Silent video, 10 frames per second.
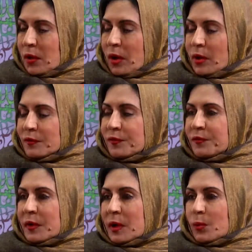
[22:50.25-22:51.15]
a lot
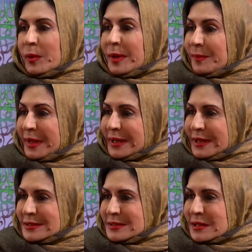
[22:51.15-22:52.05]
of uh,
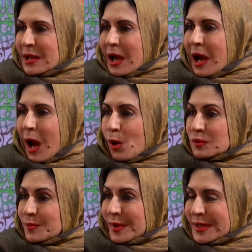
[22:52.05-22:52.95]
weepiness, mm.
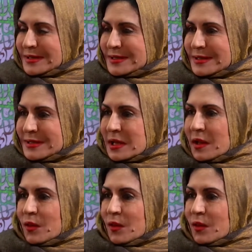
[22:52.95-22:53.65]
outbursts.